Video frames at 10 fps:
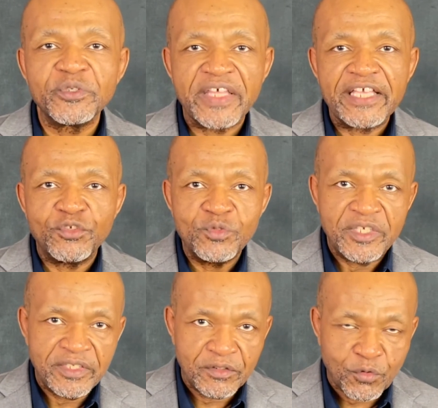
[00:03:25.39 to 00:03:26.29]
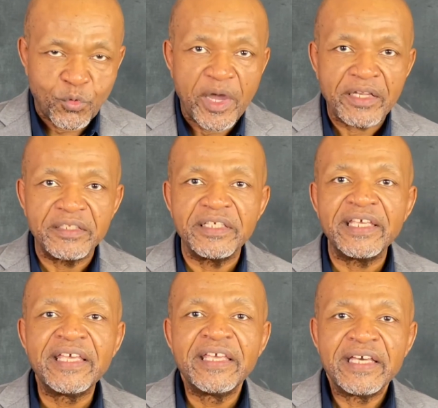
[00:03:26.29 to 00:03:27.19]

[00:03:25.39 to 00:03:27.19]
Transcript: that you get quality